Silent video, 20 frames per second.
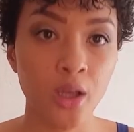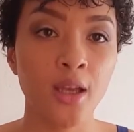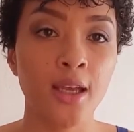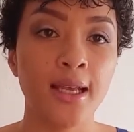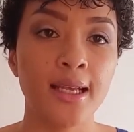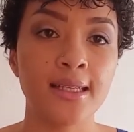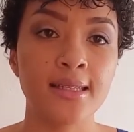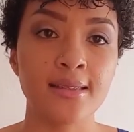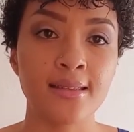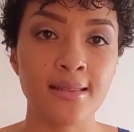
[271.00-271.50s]

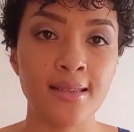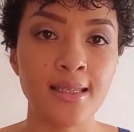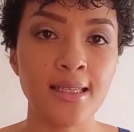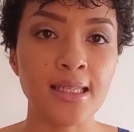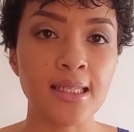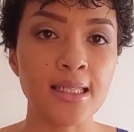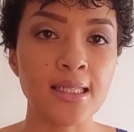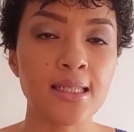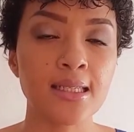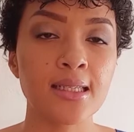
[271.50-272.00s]
is
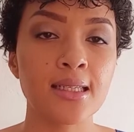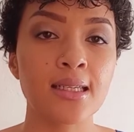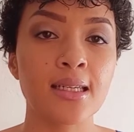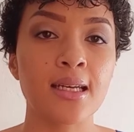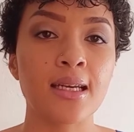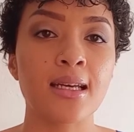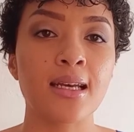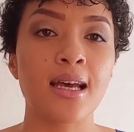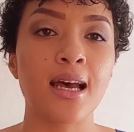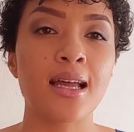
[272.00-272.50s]
needed.
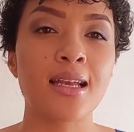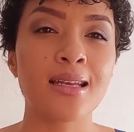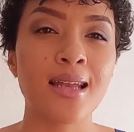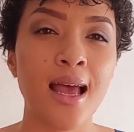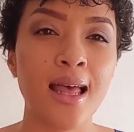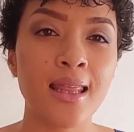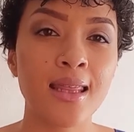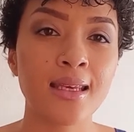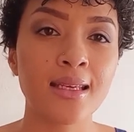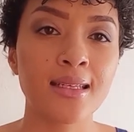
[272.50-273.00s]

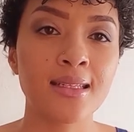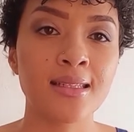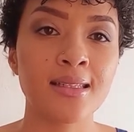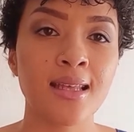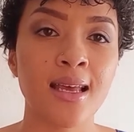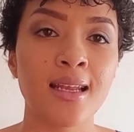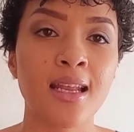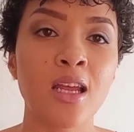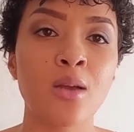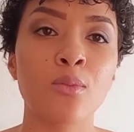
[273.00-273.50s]
Another is
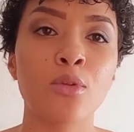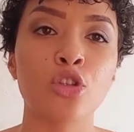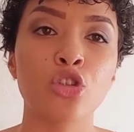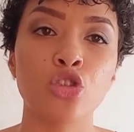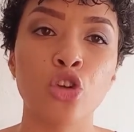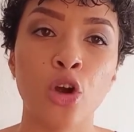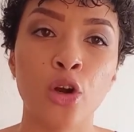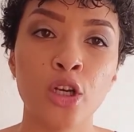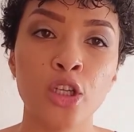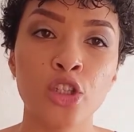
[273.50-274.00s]
that a
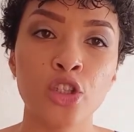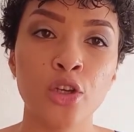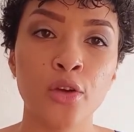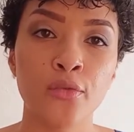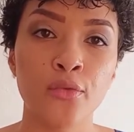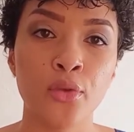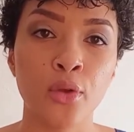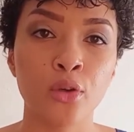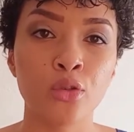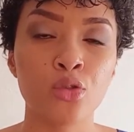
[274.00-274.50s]
majority of
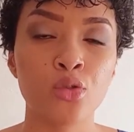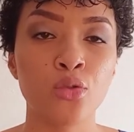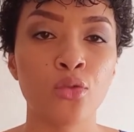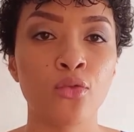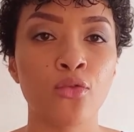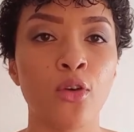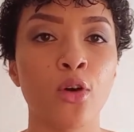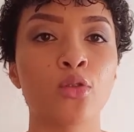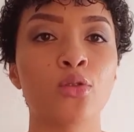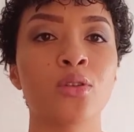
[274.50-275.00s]
those who
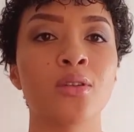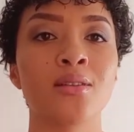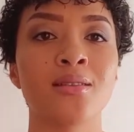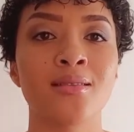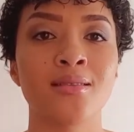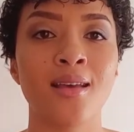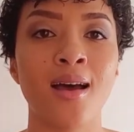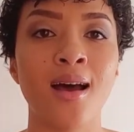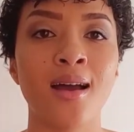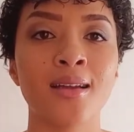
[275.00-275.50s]
vote
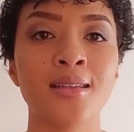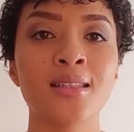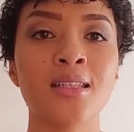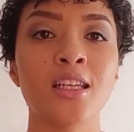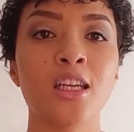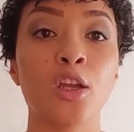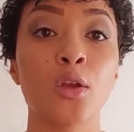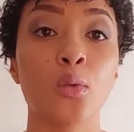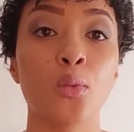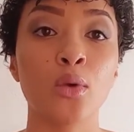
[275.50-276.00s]
decide,
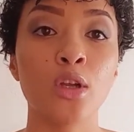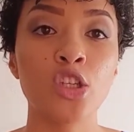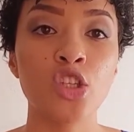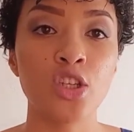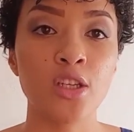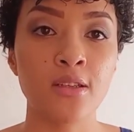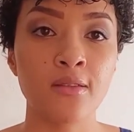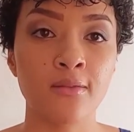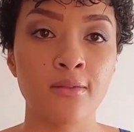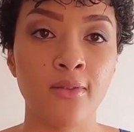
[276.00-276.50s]
in which
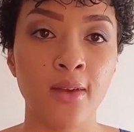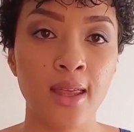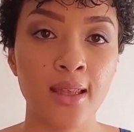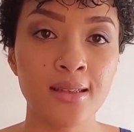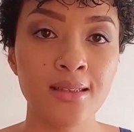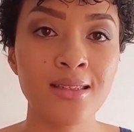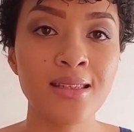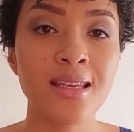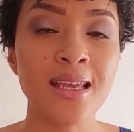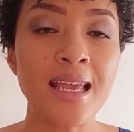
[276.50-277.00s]

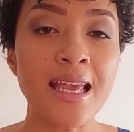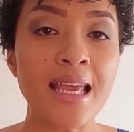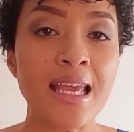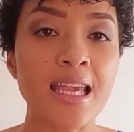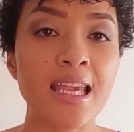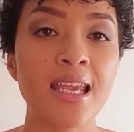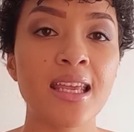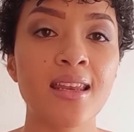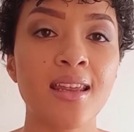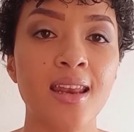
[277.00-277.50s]
event,
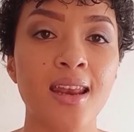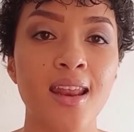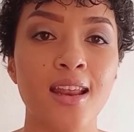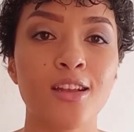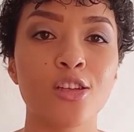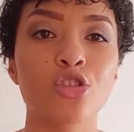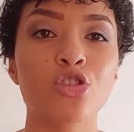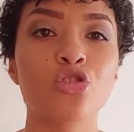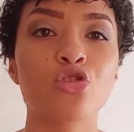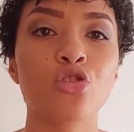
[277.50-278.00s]
in an
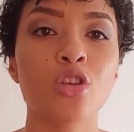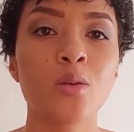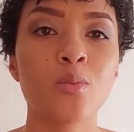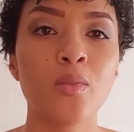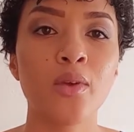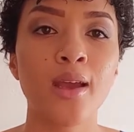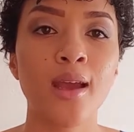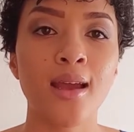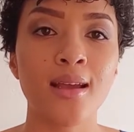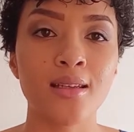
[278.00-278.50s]
extreme
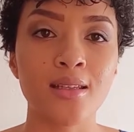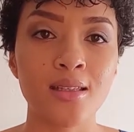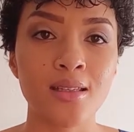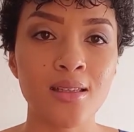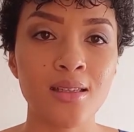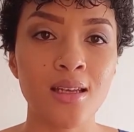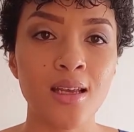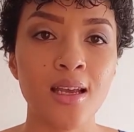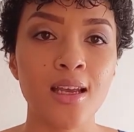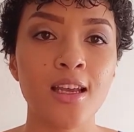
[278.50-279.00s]

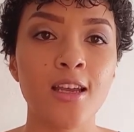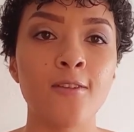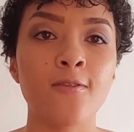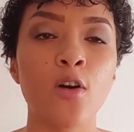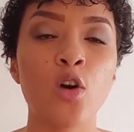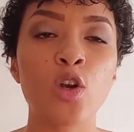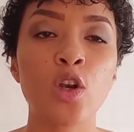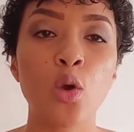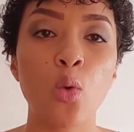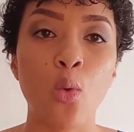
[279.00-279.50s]
case, if
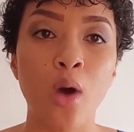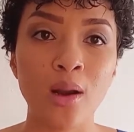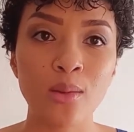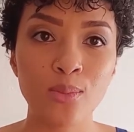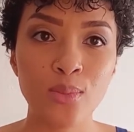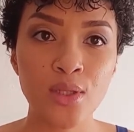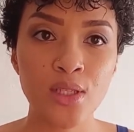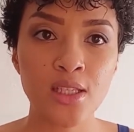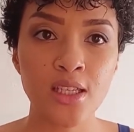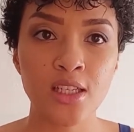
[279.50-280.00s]
only
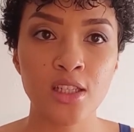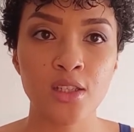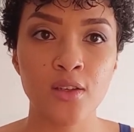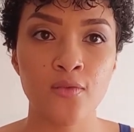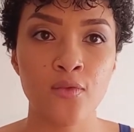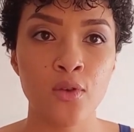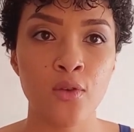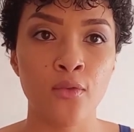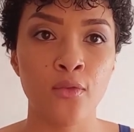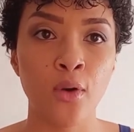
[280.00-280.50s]
1% of
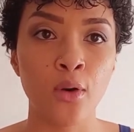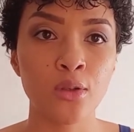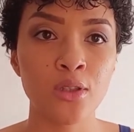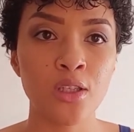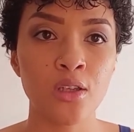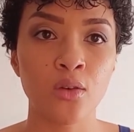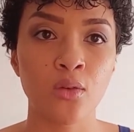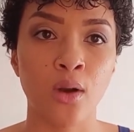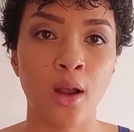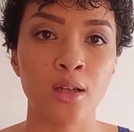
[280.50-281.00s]
the
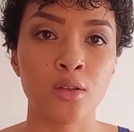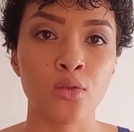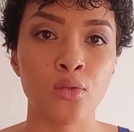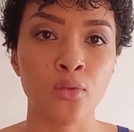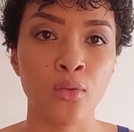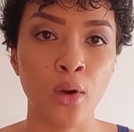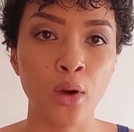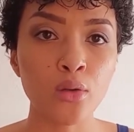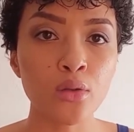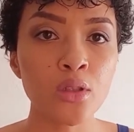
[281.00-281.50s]
voting rights
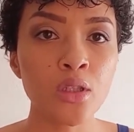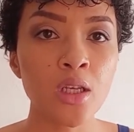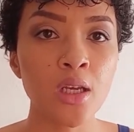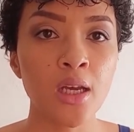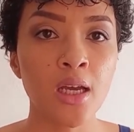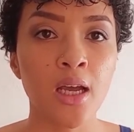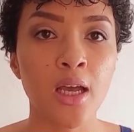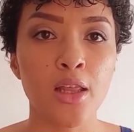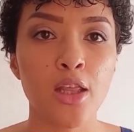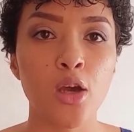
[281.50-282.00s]
vote,
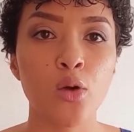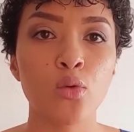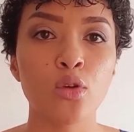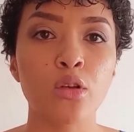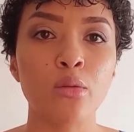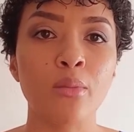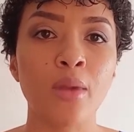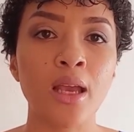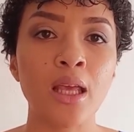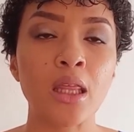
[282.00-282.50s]
they
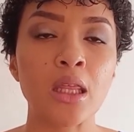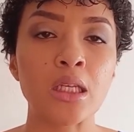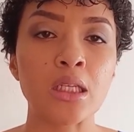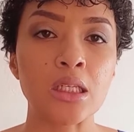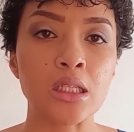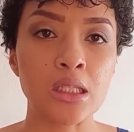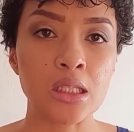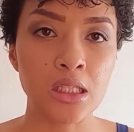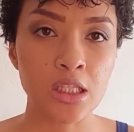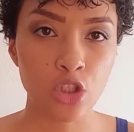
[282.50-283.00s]
would make the
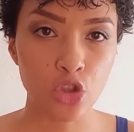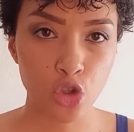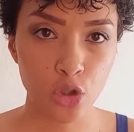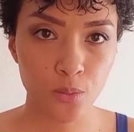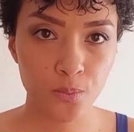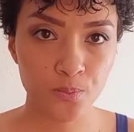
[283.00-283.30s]
decision.